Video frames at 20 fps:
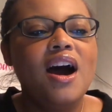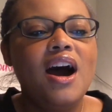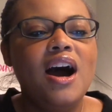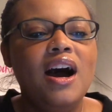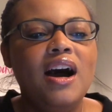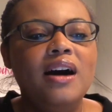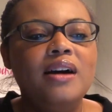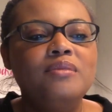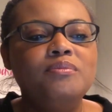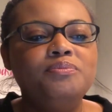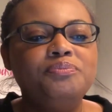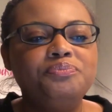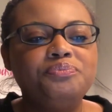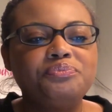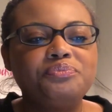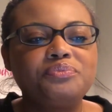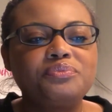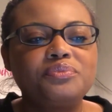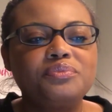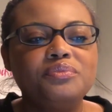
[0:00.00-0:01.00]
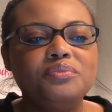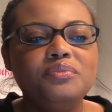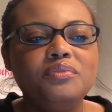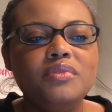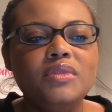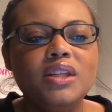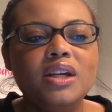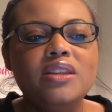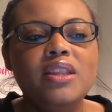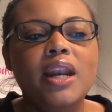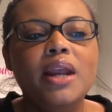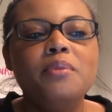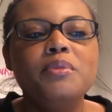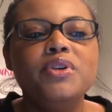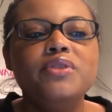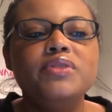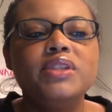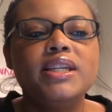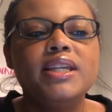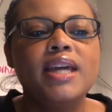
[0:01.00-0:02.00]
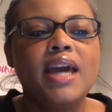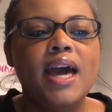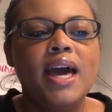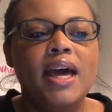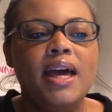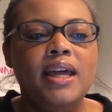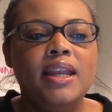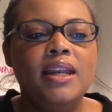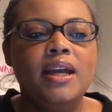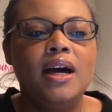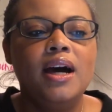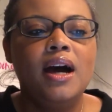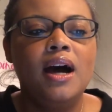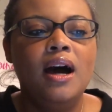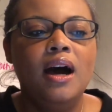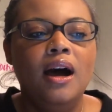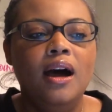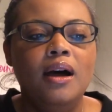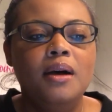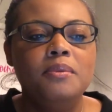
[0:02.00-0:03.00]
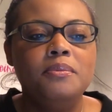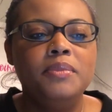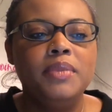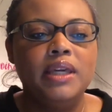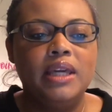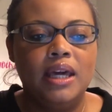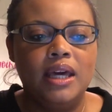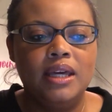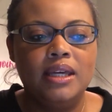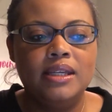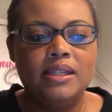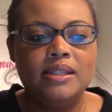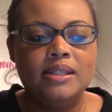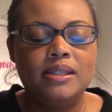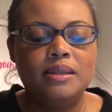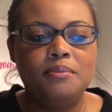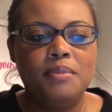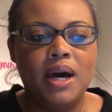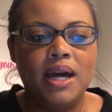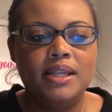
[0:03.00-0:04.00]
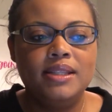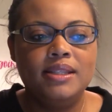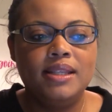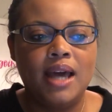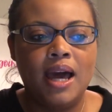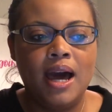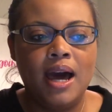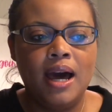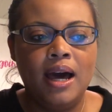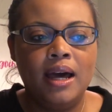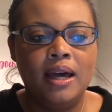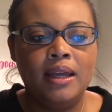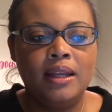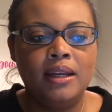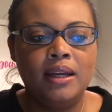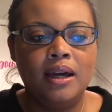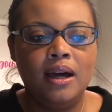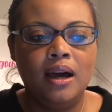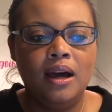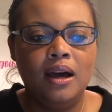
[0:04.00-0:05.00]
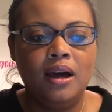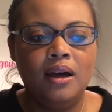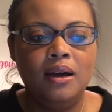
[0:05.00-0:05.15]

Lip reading: And then I moved again because my dad